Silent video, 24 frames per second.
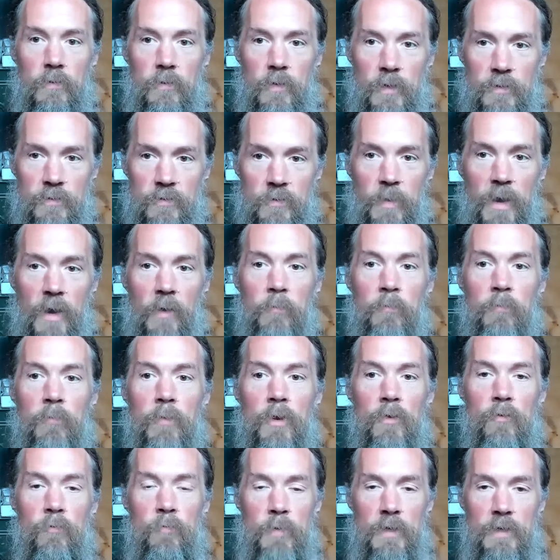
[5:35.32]
it's about
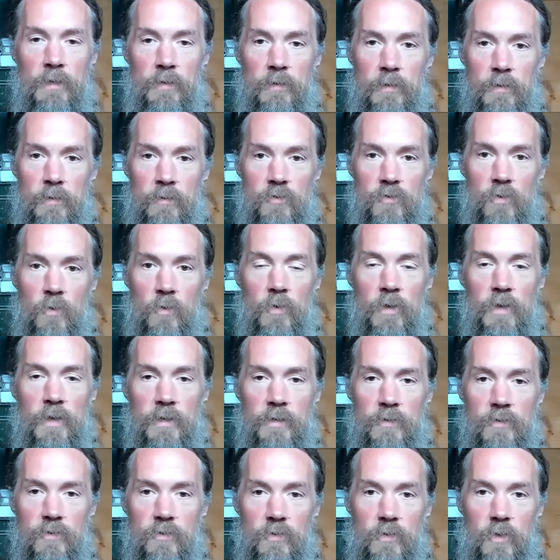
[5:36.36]
movement. The
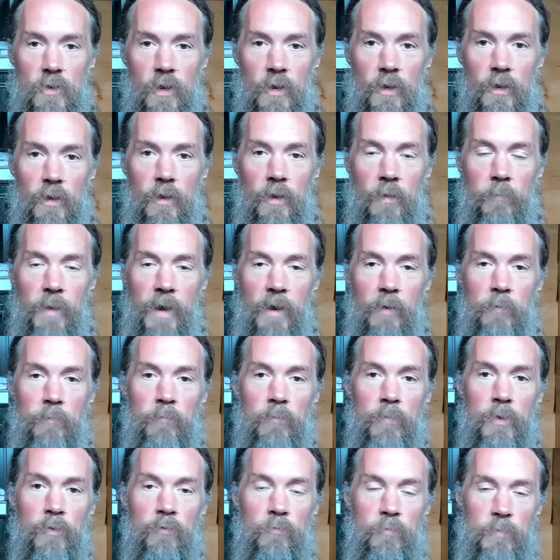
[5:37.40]
stories are about
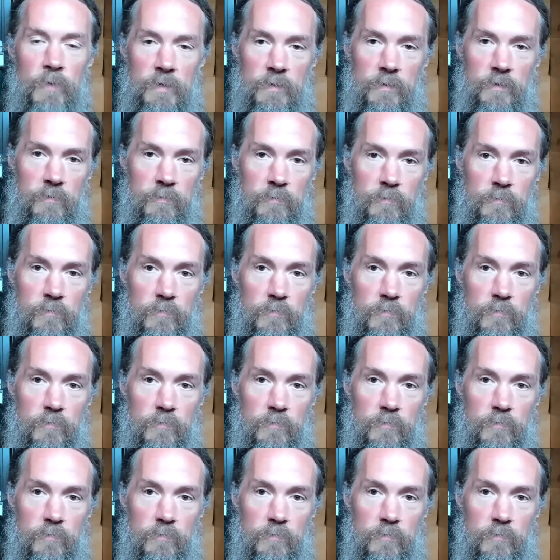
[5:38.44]
movement.